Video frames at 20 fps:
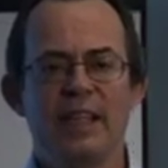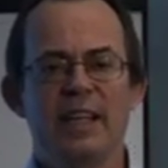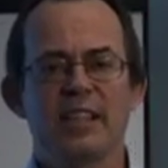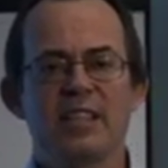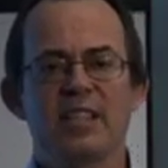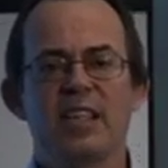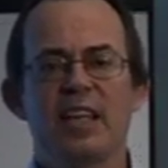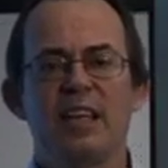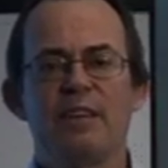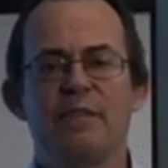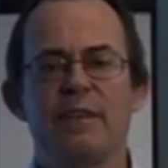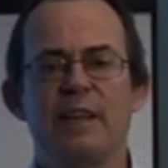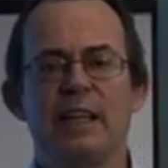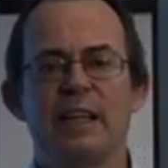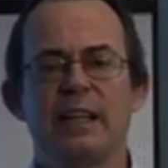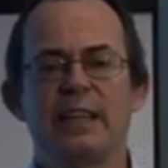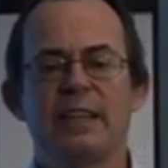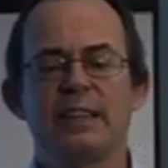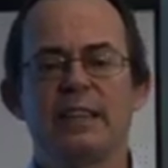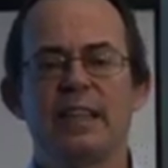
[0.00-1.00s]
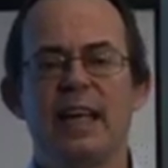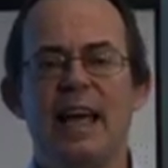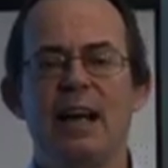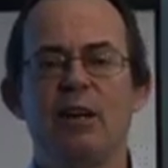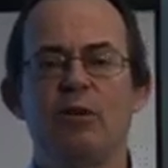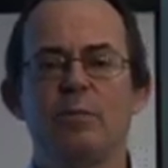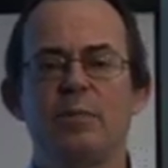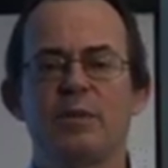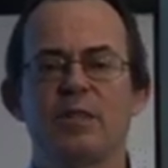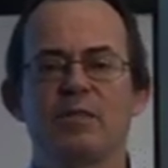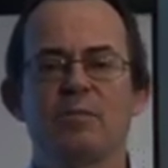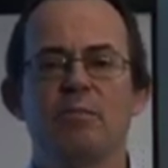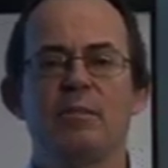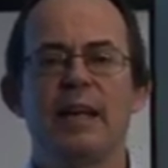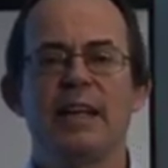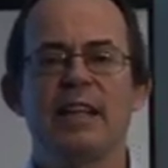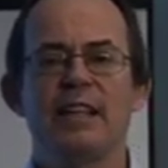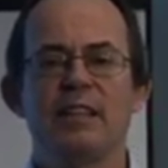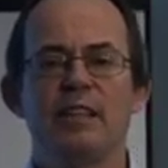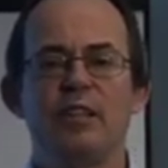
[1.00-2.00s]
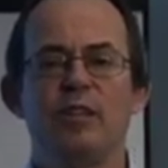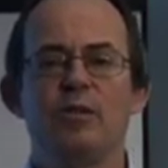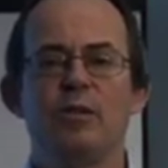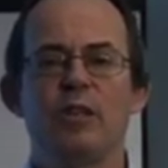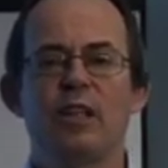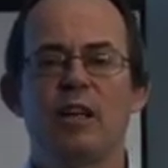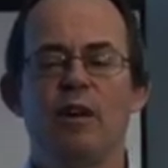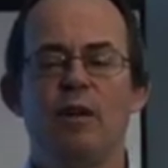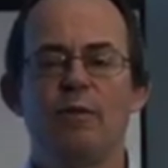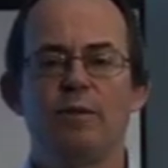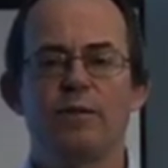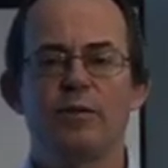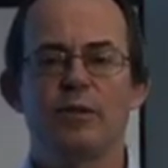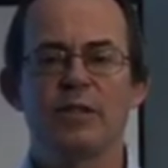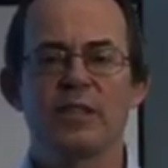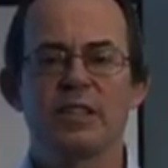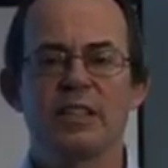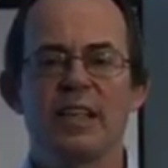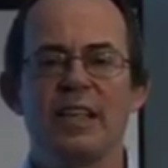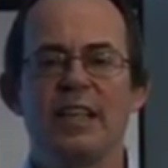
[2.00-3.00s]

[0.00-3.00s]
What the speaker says: And see if it could help to make your conference